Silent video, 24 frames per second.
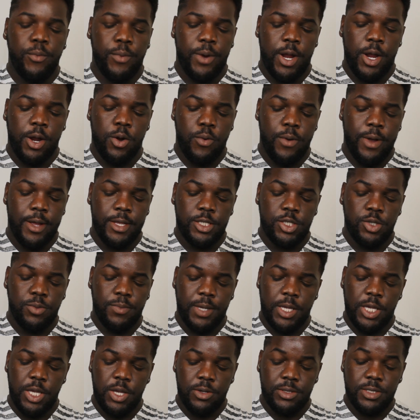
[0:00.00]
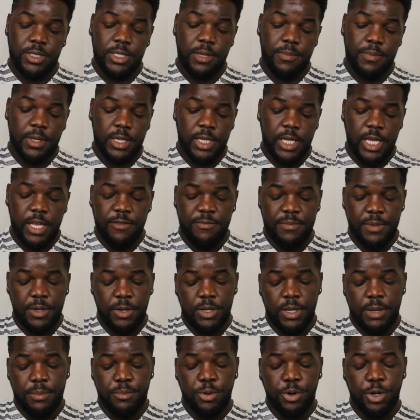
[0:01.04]
we're going to be using the Believe
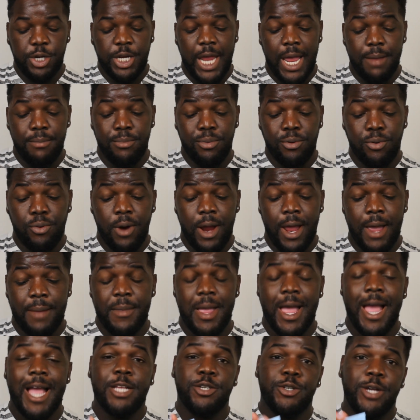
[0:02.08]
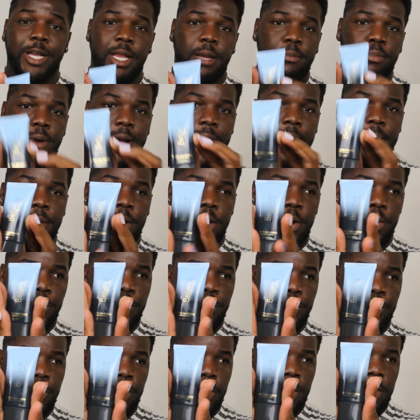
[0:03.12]
Beauty Pretty and Primed Hydrating Primer.
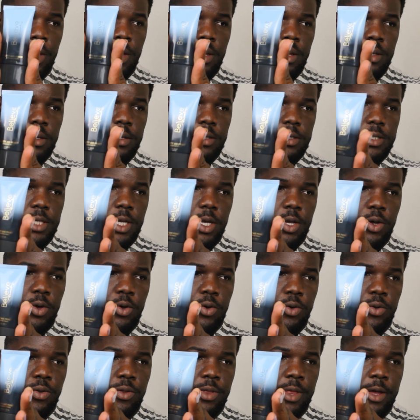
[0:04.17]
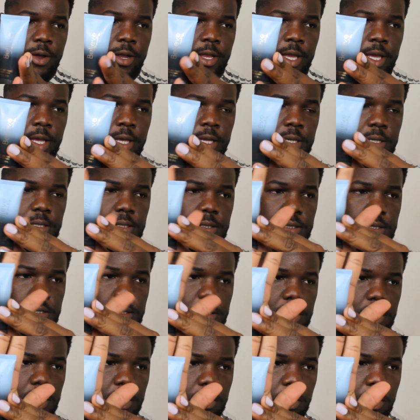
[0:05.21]
So there it is.
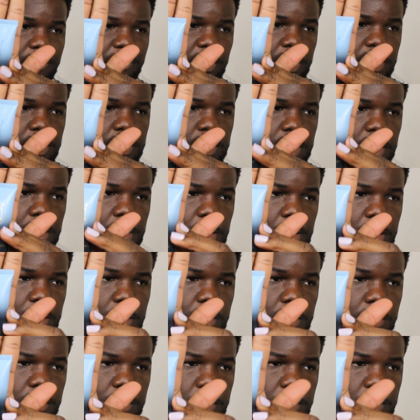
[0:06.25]
I don't know if you can see it,